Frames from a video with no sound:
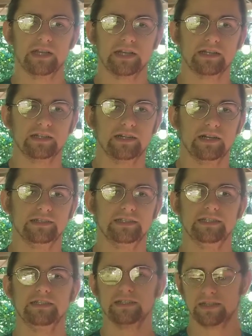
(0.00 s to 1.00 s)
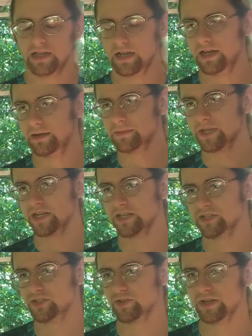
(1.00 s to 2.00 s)
lack of content. I'm going to
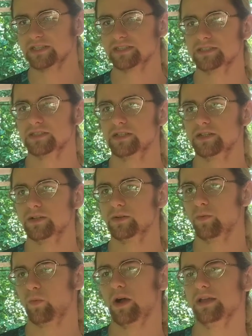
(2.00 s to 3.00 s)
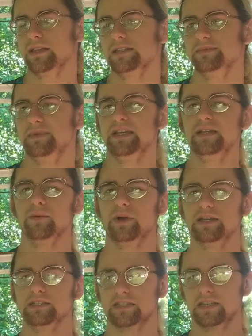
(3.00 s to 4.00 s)
address why that's been and
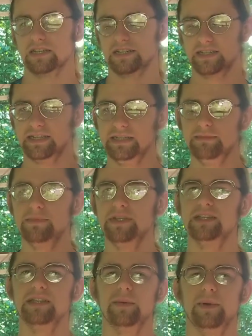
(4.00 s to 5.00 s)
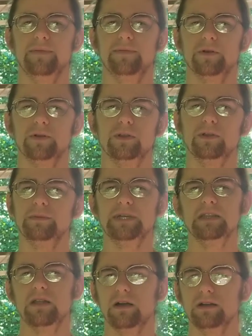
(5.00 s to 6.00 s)
why it's going to keep being that way for a little
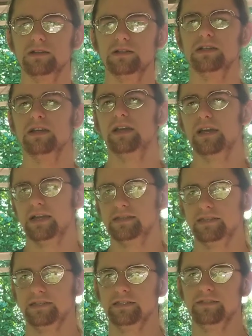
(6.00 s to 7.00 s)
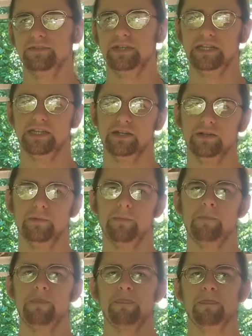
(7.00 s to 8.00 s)
bit longer at the end of the video.
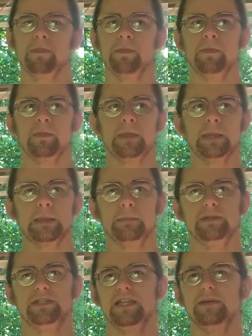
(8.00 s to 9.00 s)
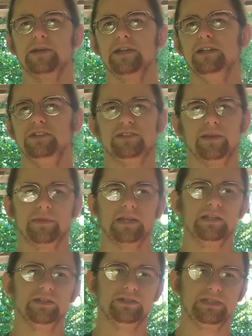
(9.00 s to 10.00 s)
Today we're going to do something a
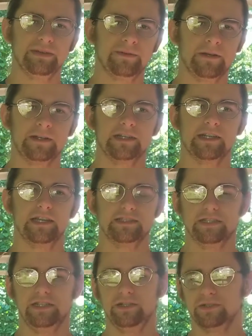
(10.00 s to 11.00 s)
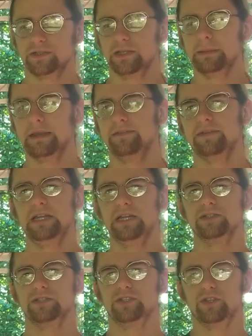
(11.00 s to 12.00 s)
little different because I usually make
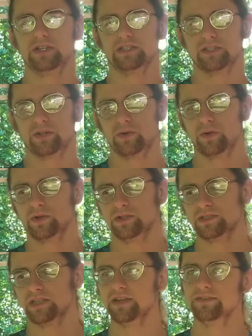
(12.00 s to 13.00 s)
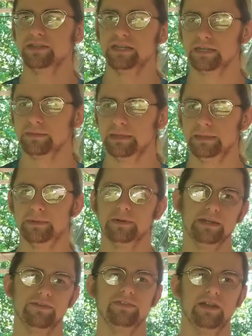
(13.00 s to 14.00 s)
videos addressed towards left-leaning people,
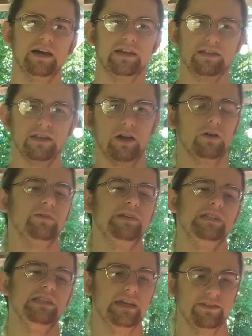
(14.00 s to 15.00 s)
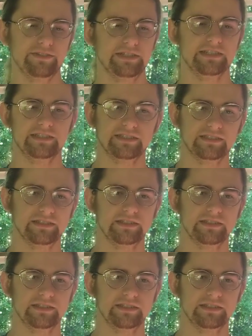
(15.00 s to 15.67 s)
if not already leftists